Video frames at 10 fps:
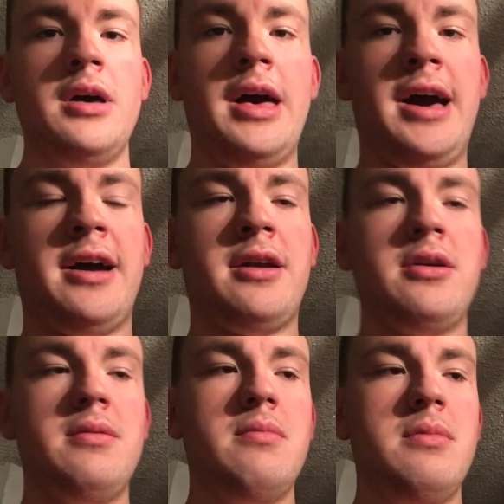And
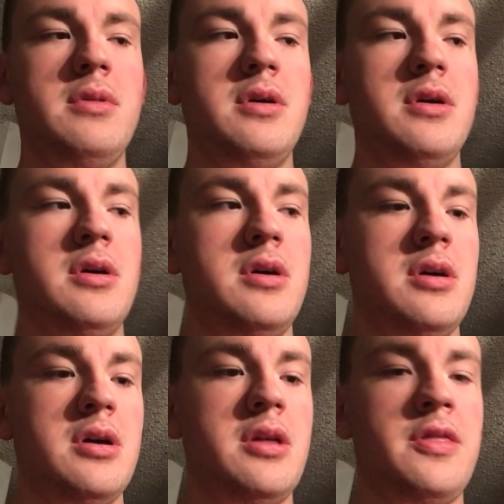
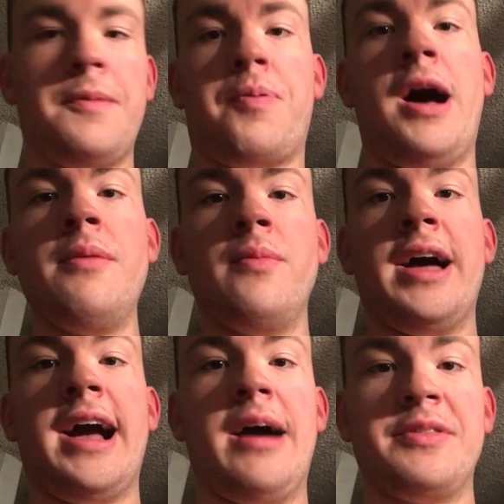the problem
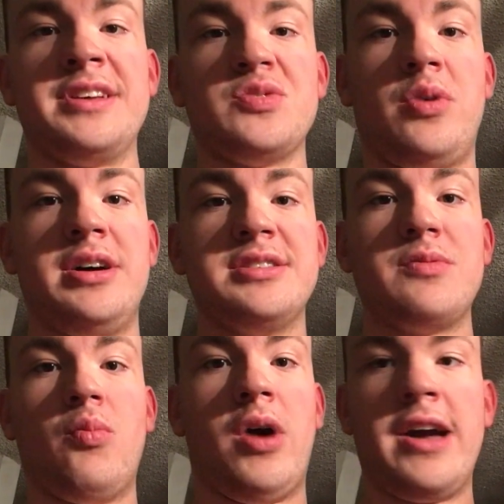I had with this
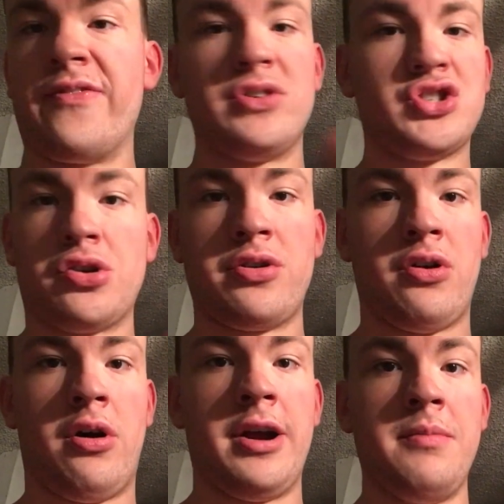was, when I first turned it
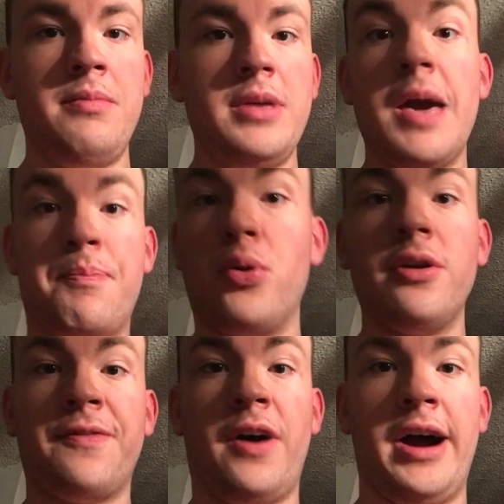on, it
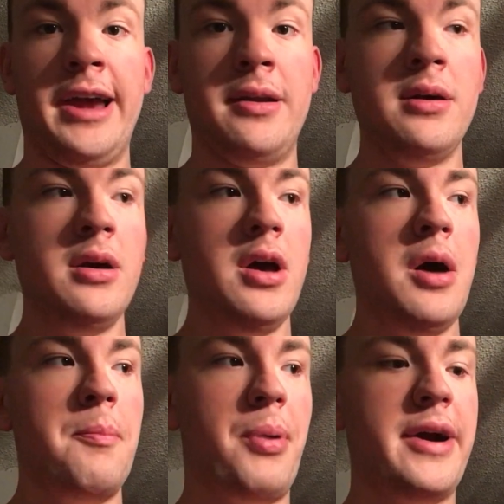booted fine,
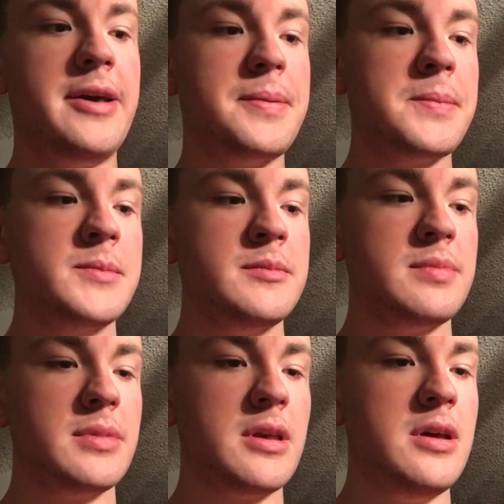but
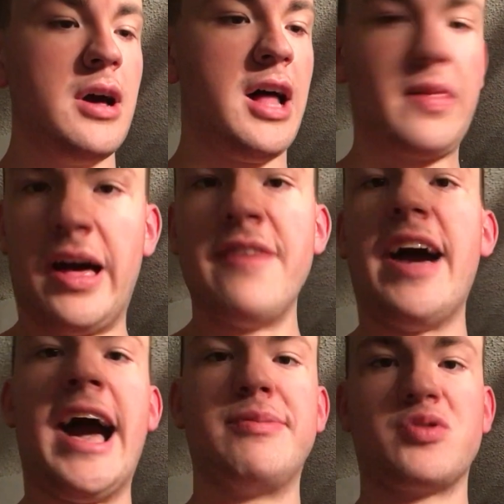a lot
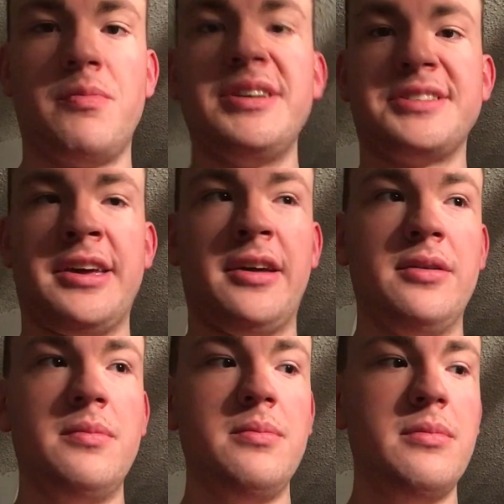of apps were missing.
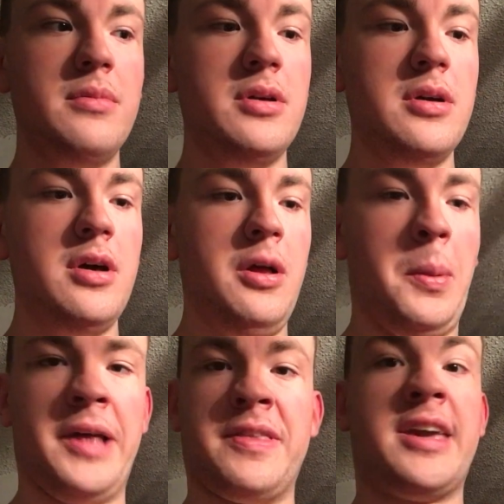
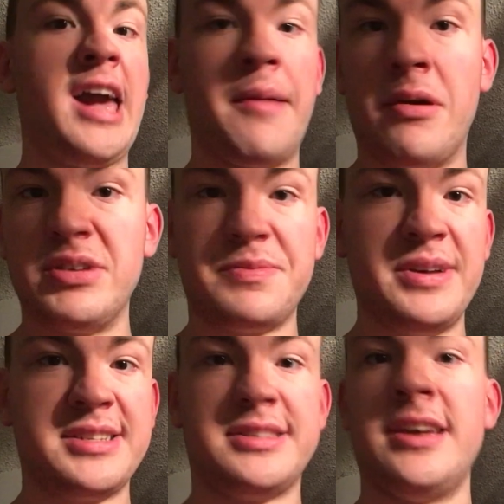Like the camera was
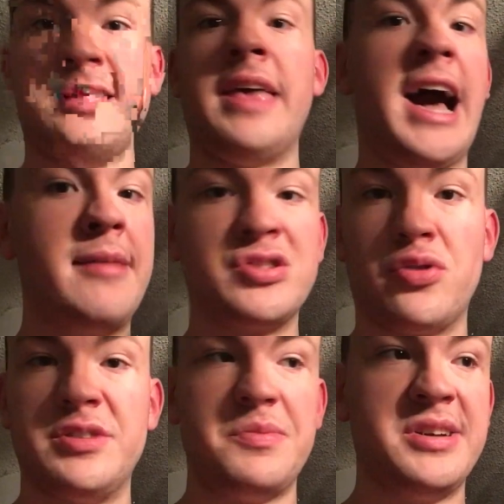missing, the App
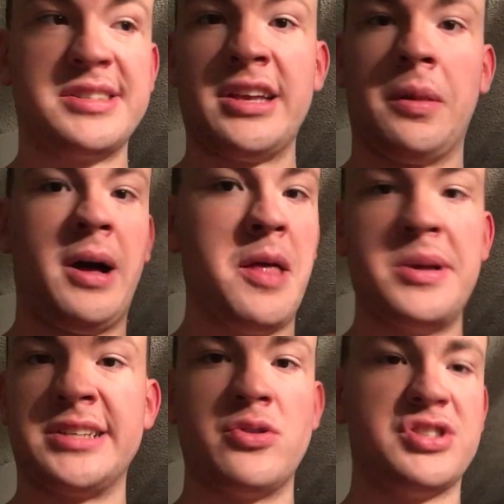Store was missing, a lot of
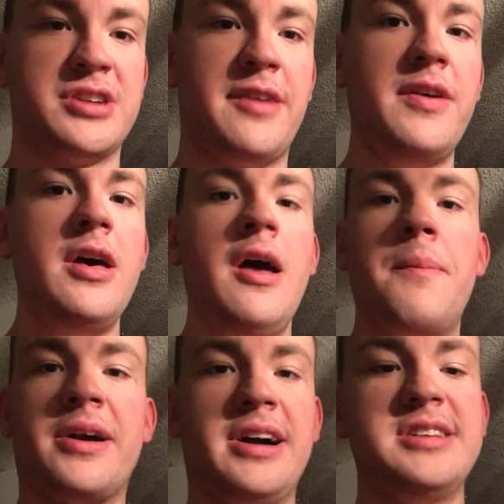this other stuff,
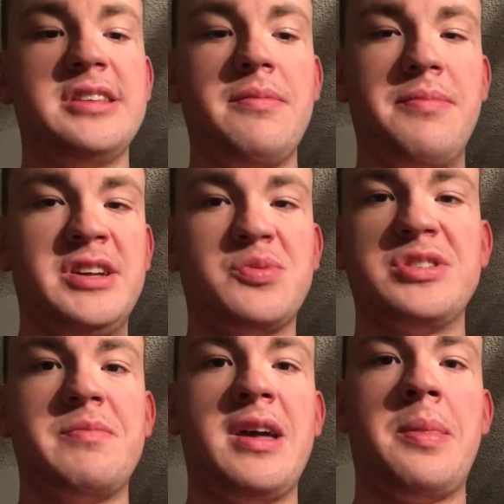because this
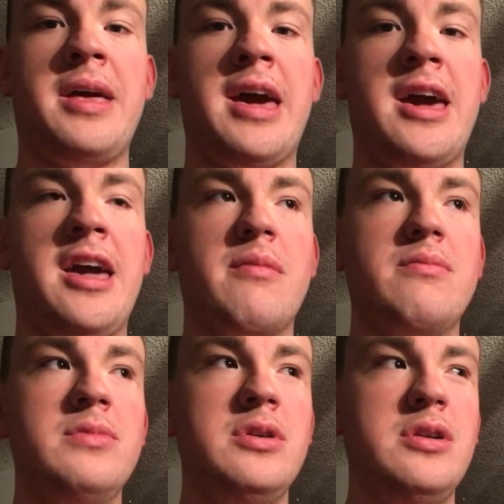was mainly a
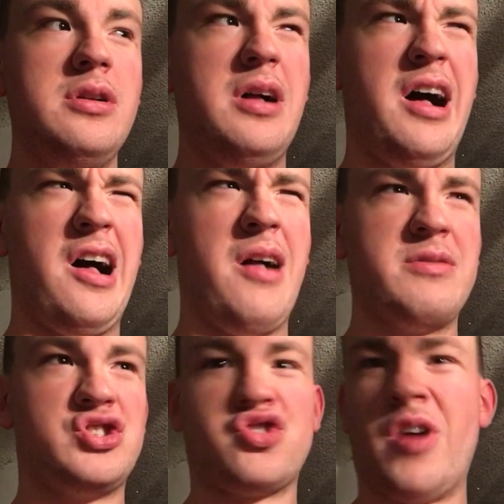
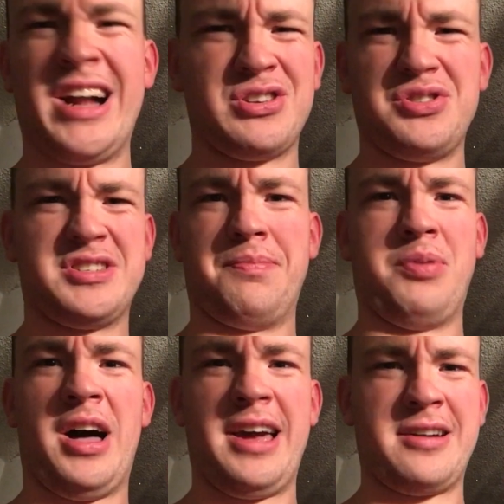Tractor
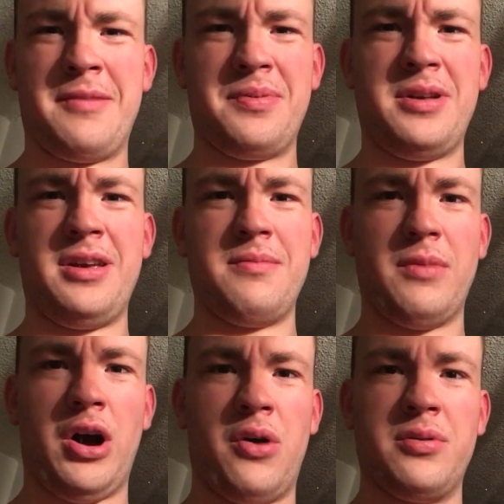Supply Company
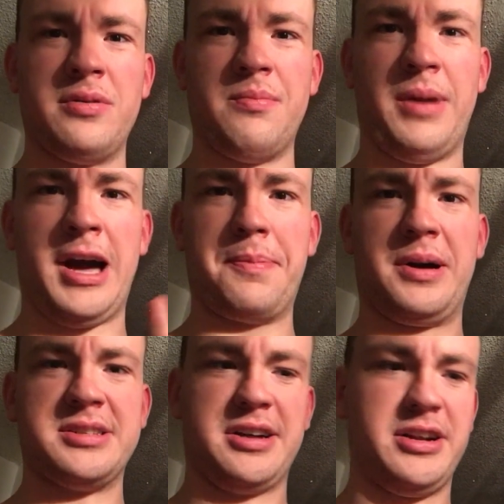owned
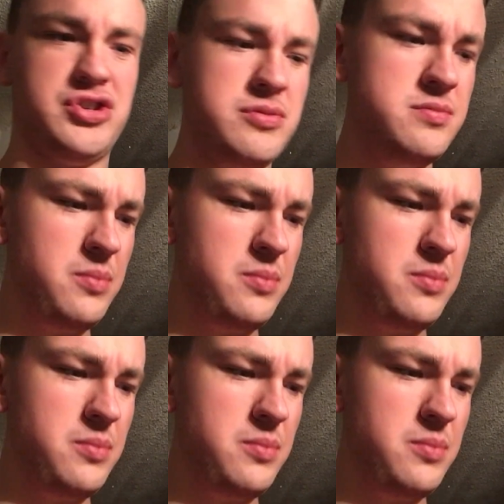iPod Touch,